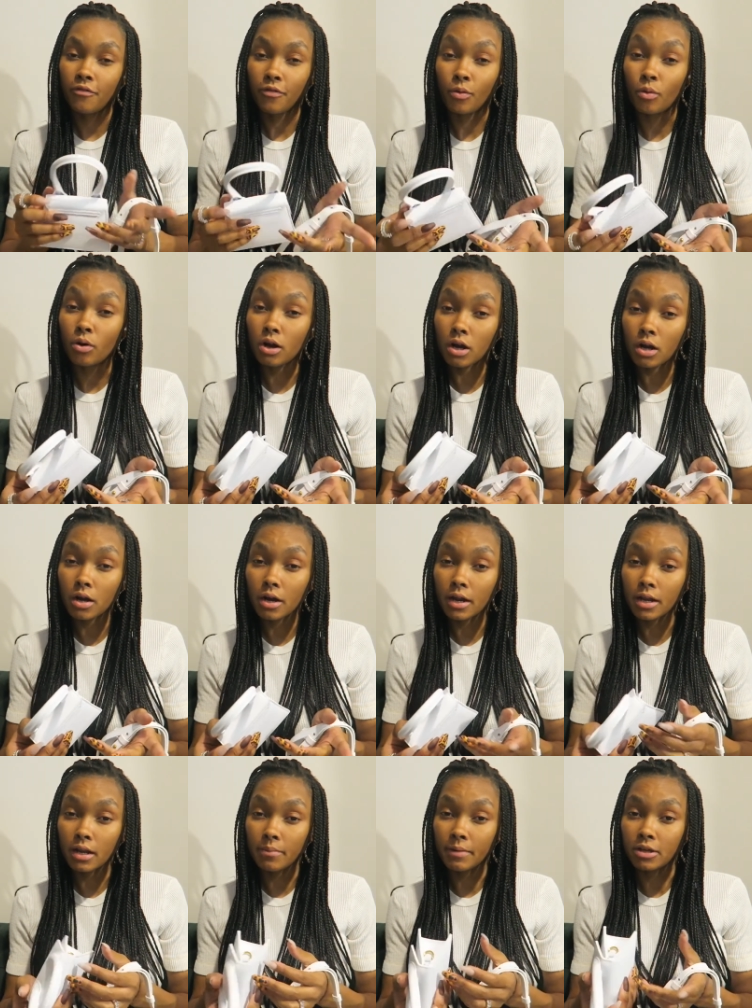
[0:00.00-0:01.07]
4
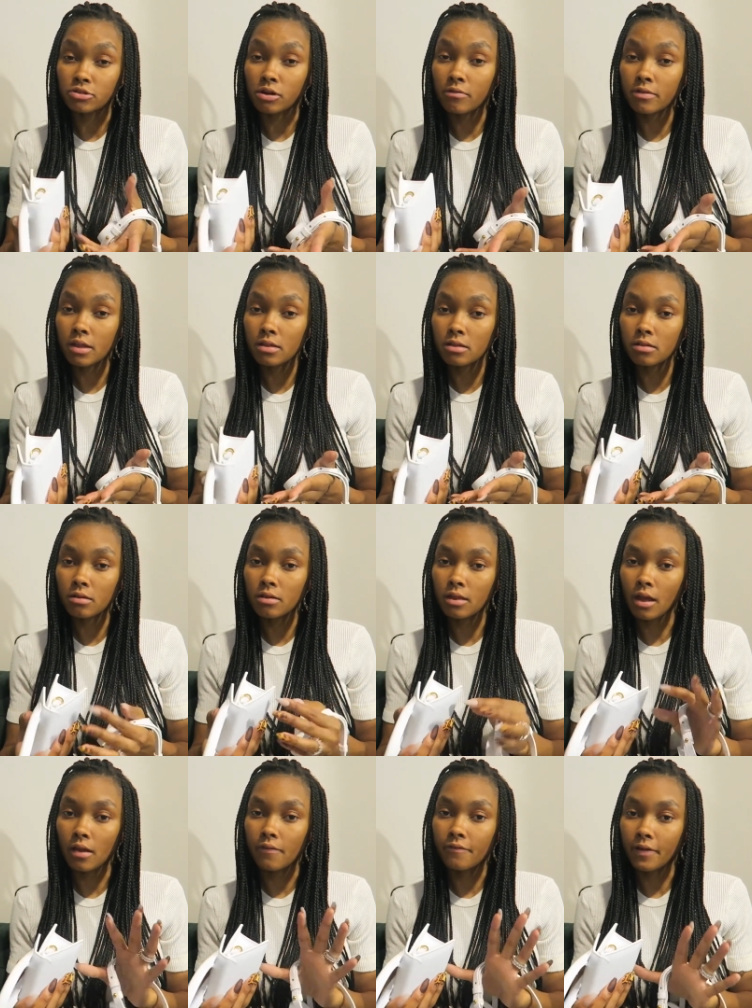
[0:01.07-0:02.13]
and then my driver's license, so it's
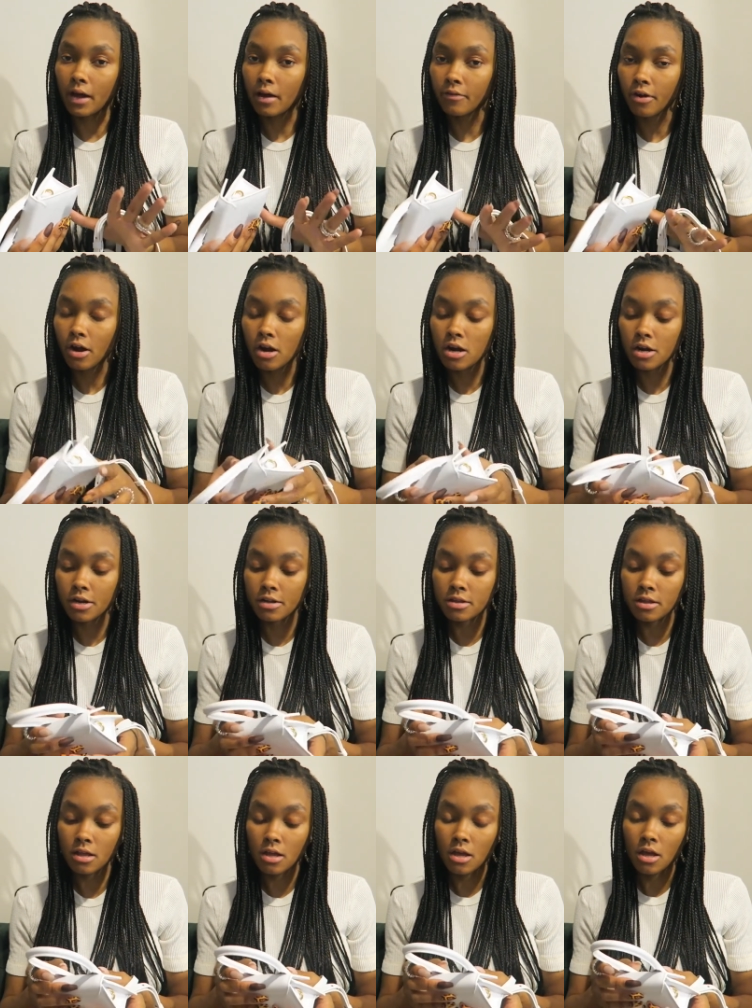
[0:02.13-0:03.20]
5 cards.
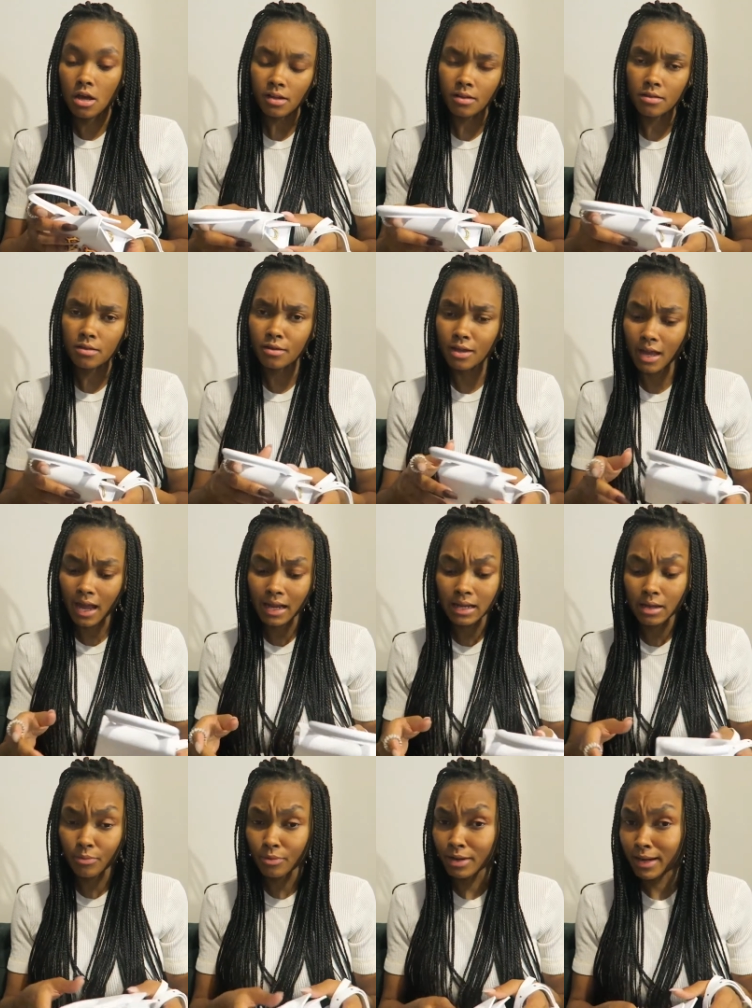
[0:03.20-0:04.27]
So yeah, I
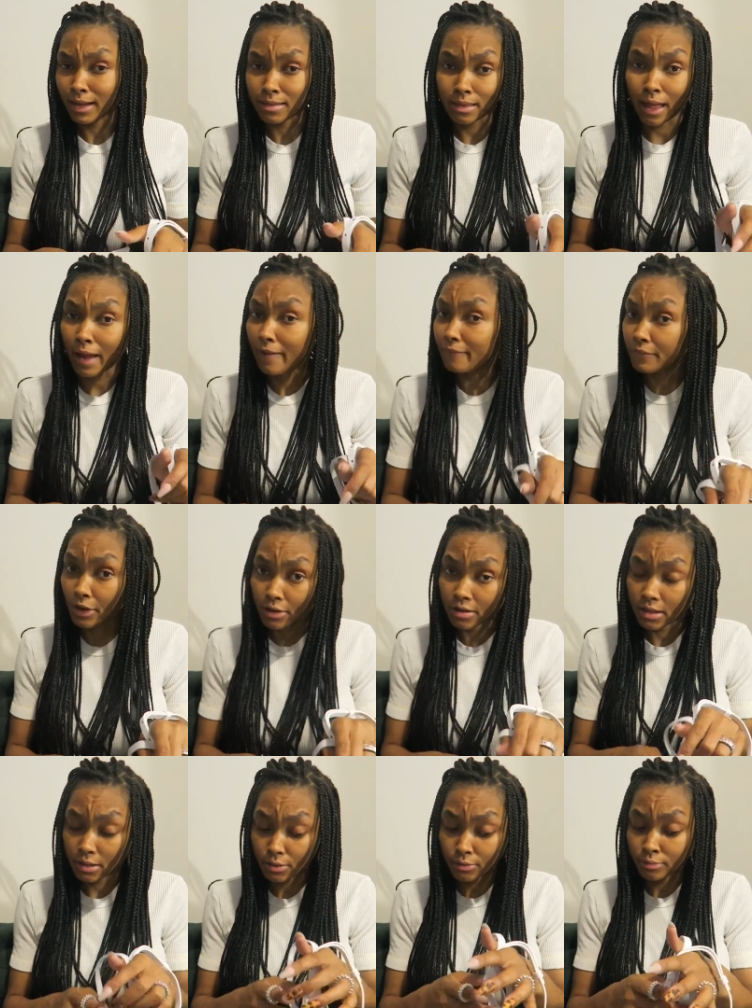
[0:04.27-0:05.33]
need one that's
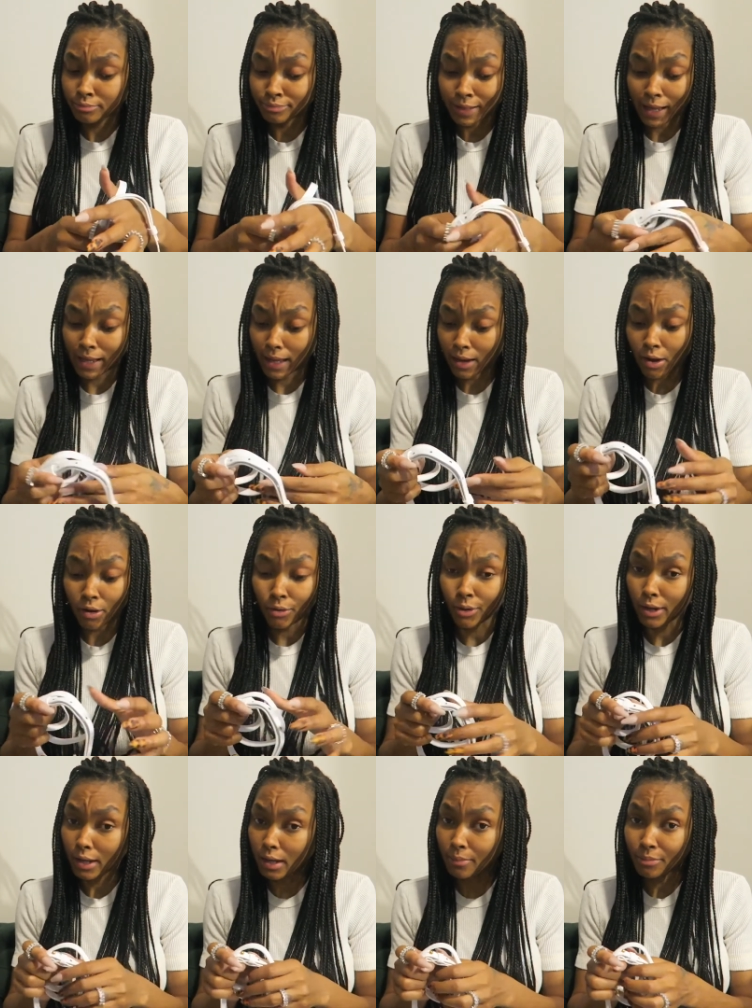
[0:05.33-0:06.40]
versatile, that can
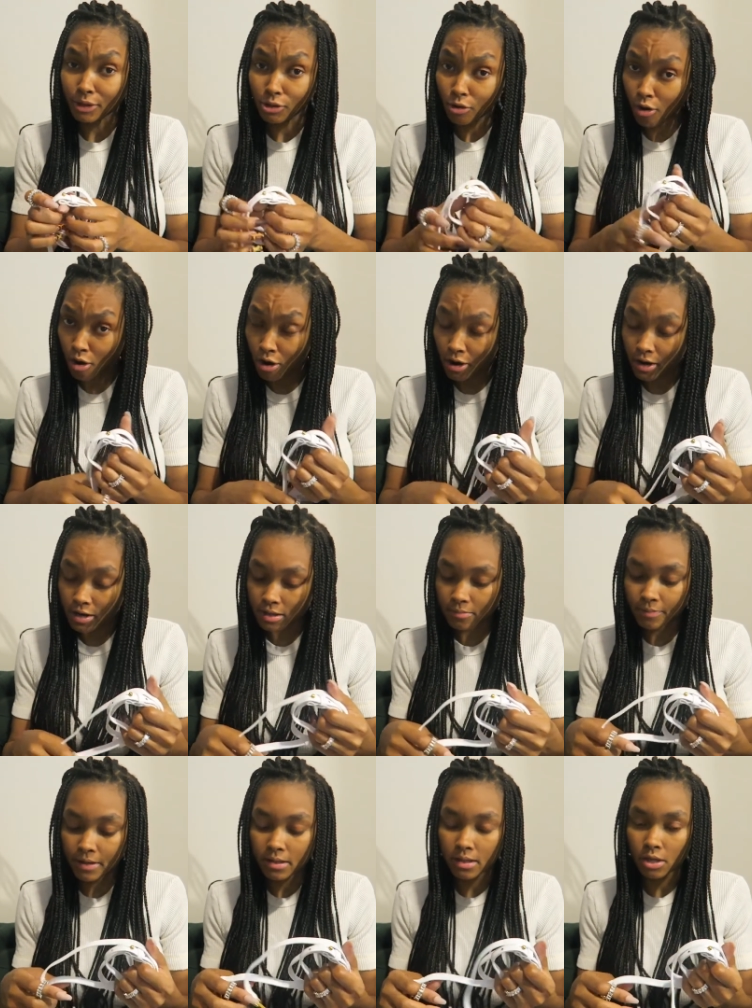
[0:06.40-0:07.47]
hold a couple of cards
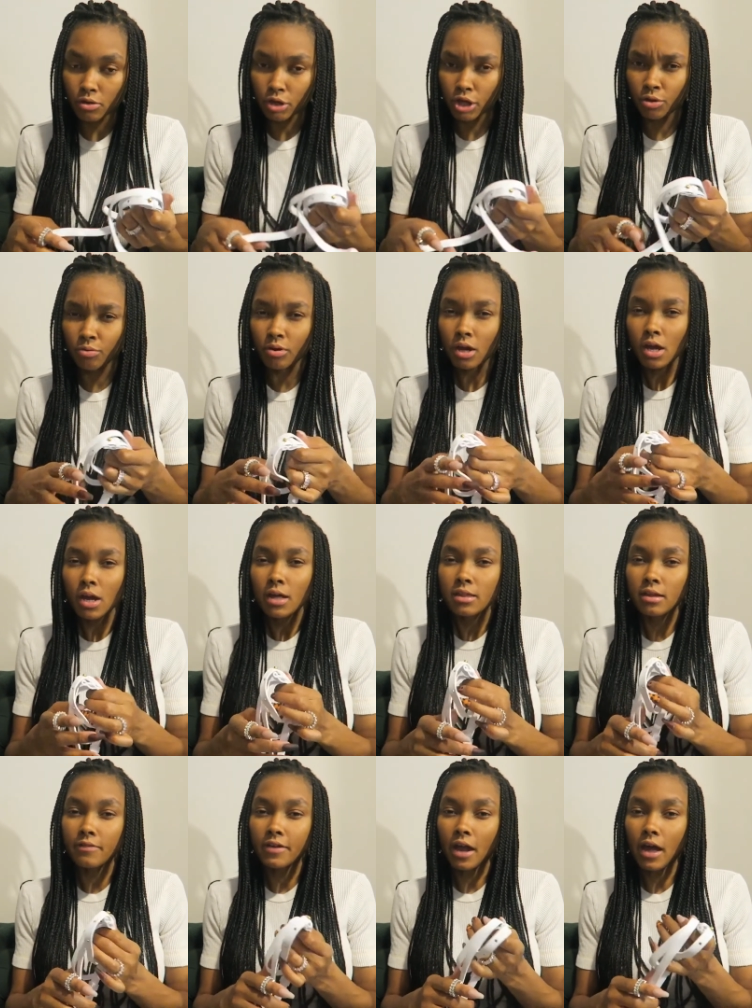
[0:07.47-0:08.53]
but still cute.
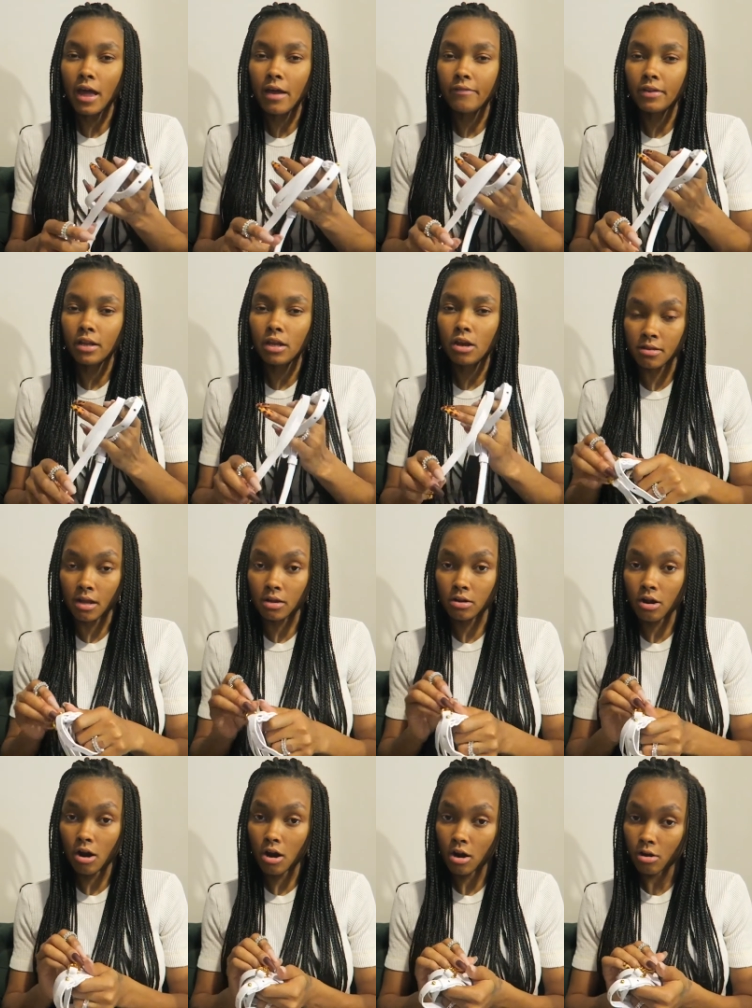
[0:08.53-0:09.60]
So if y'all have any designer
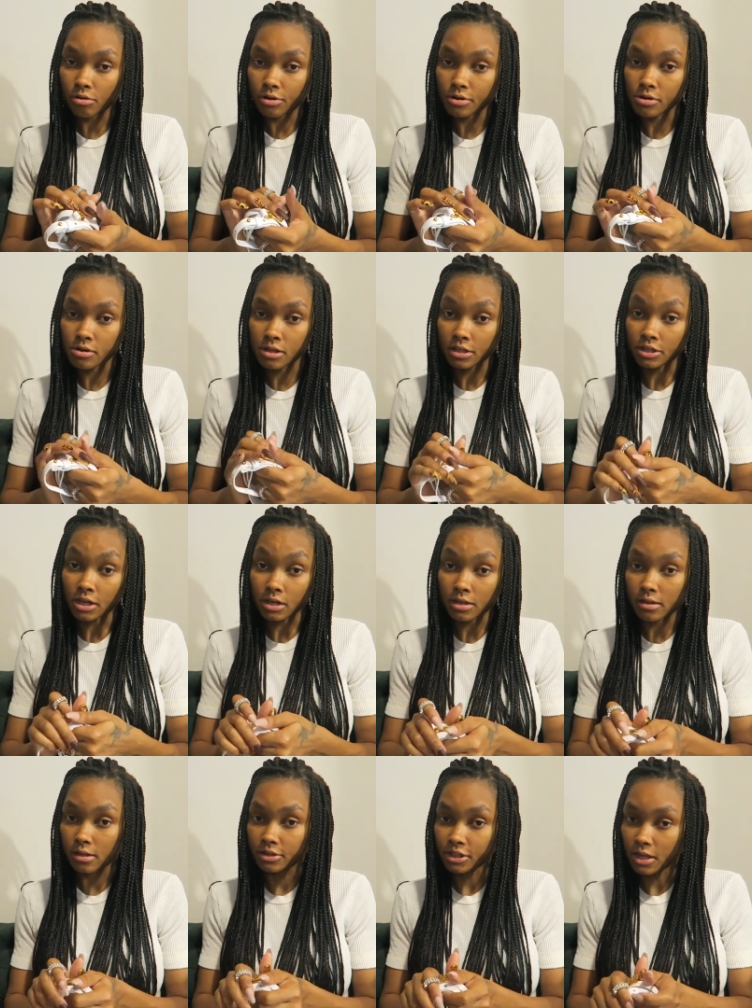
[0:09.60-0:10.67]
card holders that y'all
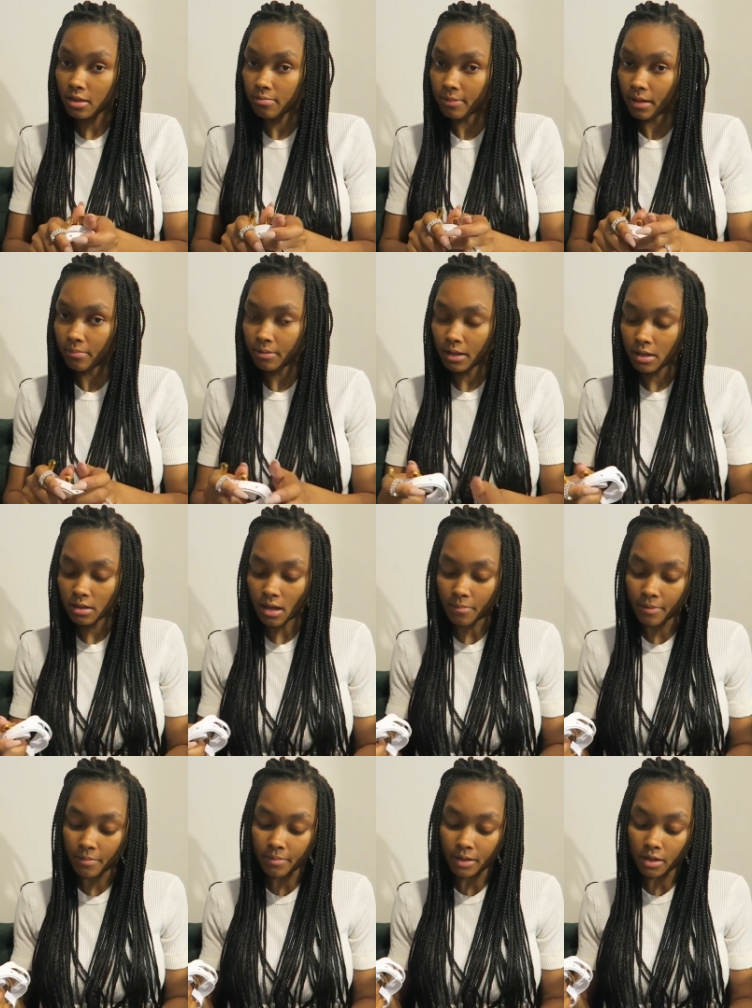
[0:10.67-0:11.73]
can suggest me, please
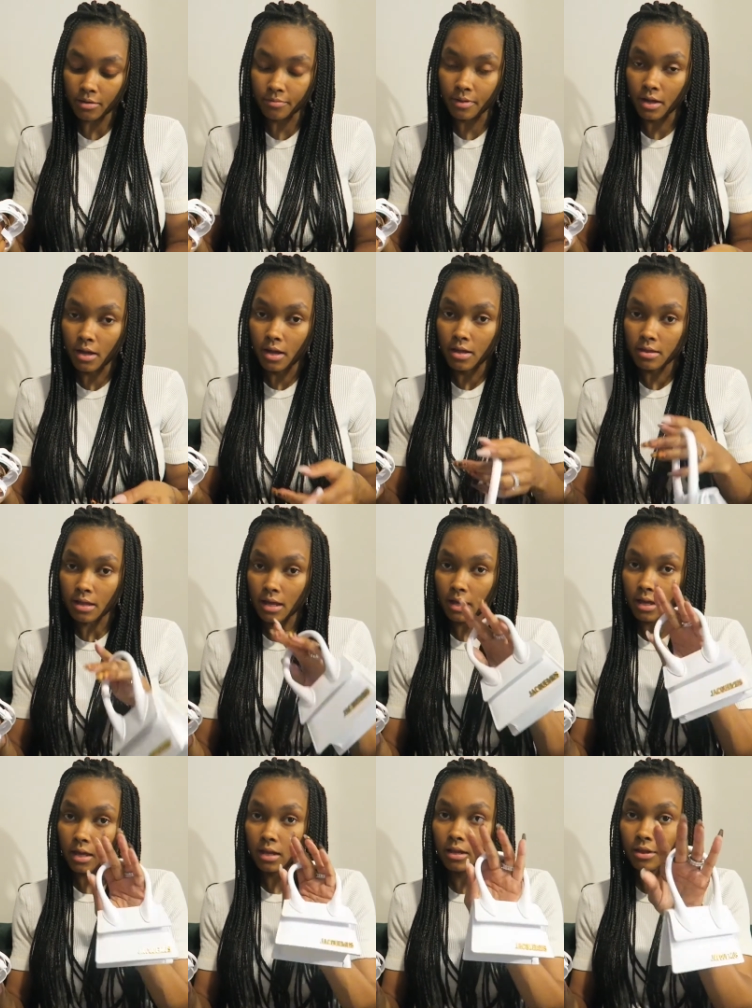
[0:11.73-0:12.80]
comment below so I
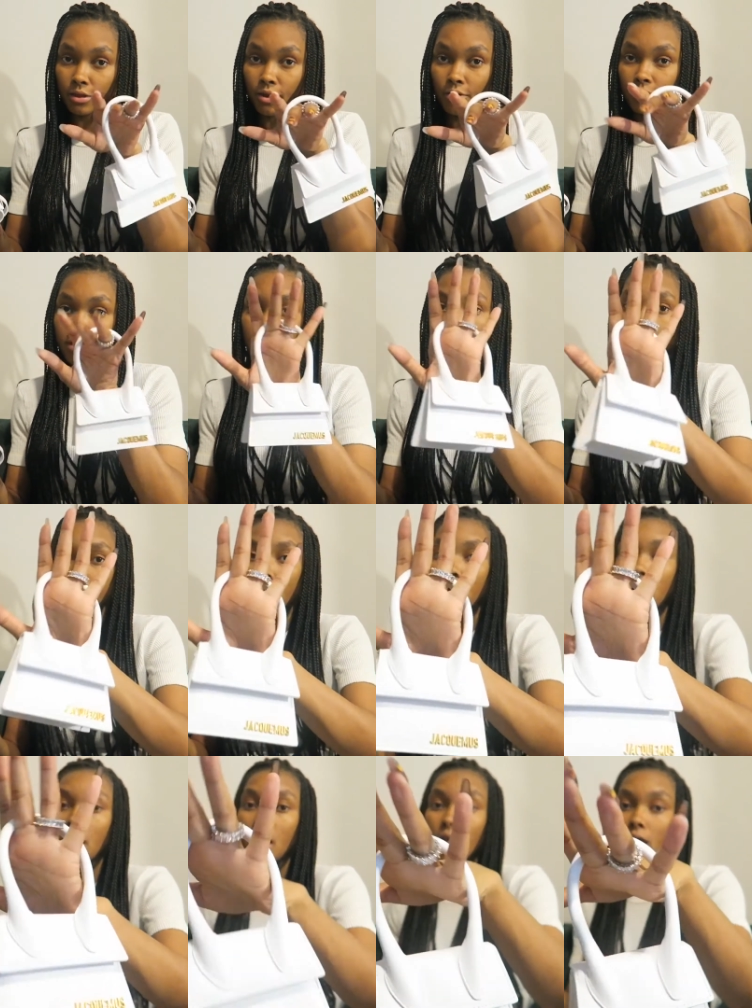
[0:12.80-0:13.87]
can get it to go inside
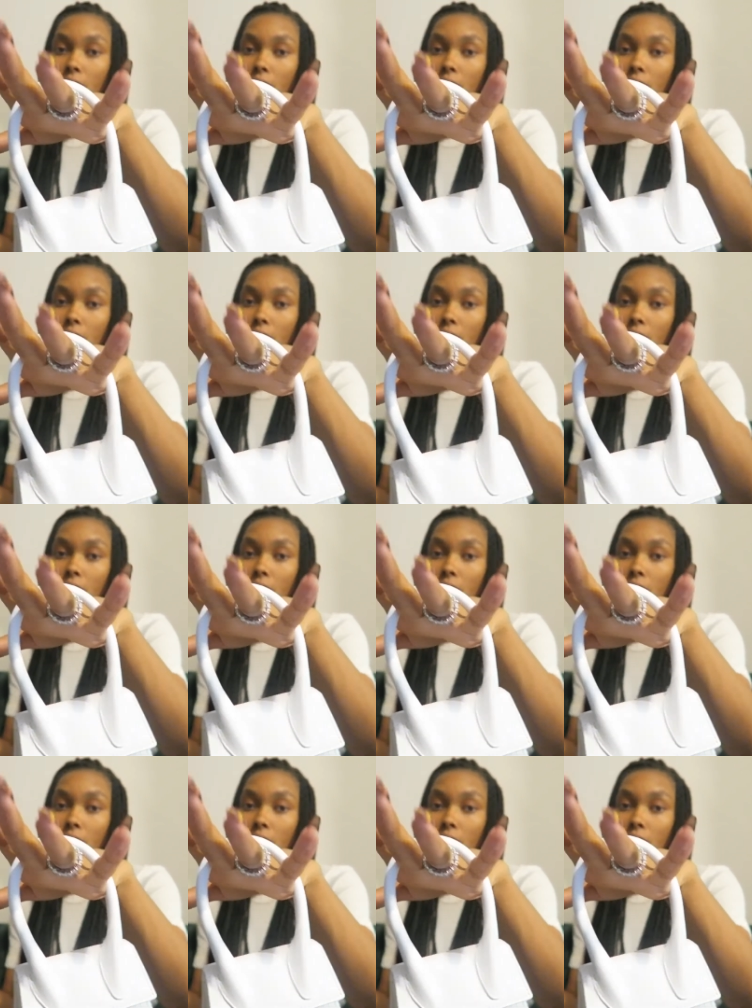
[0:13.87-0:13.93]
my